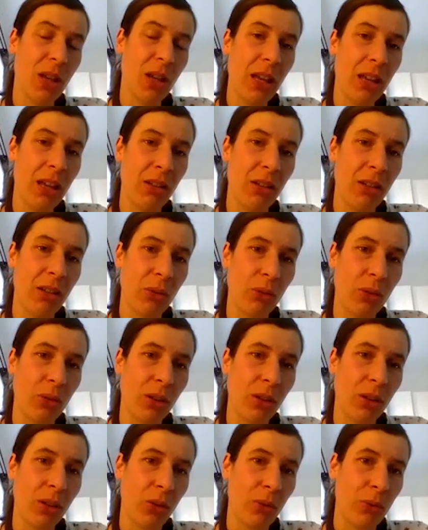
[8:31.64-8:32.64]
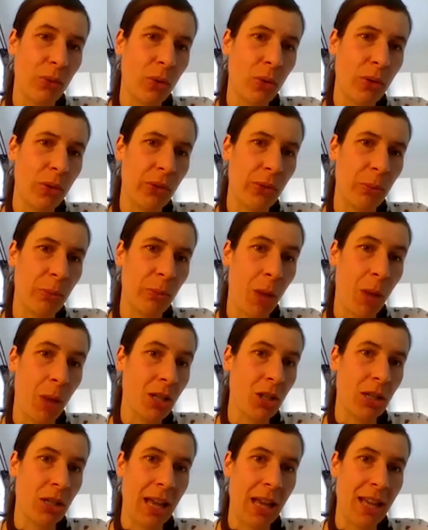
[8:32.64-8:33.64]
it's of course
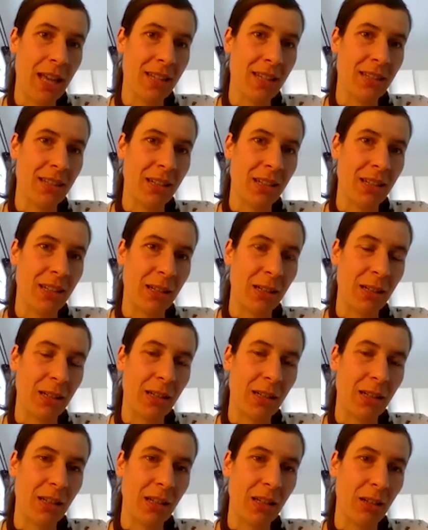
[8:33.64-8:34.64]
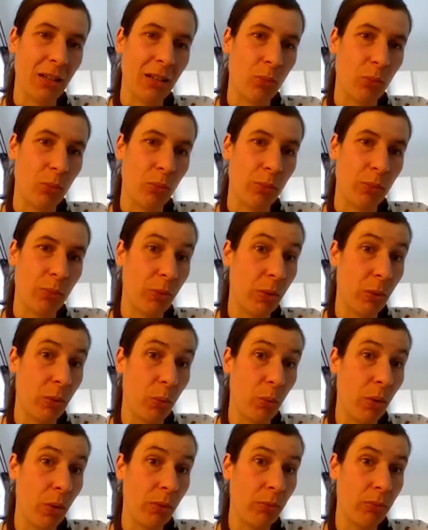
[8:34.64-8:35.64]
much less than in
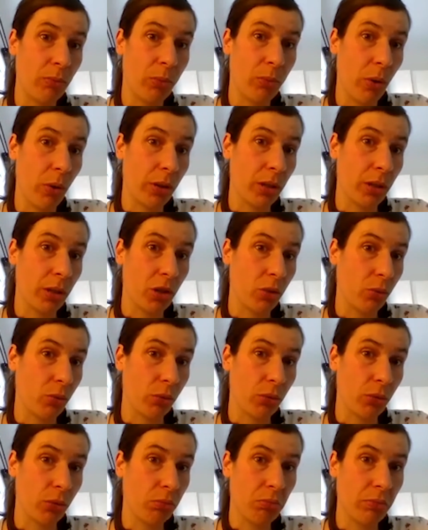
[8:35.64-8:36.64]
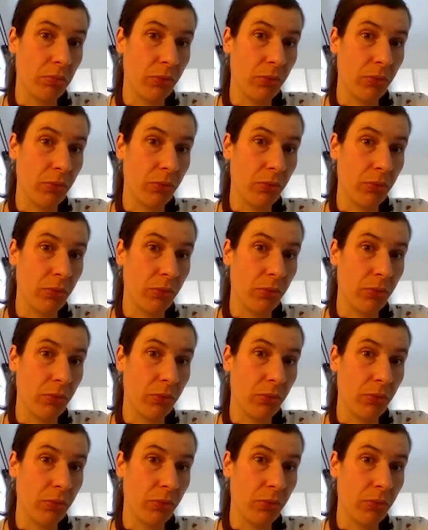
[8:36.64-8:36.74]
work issues,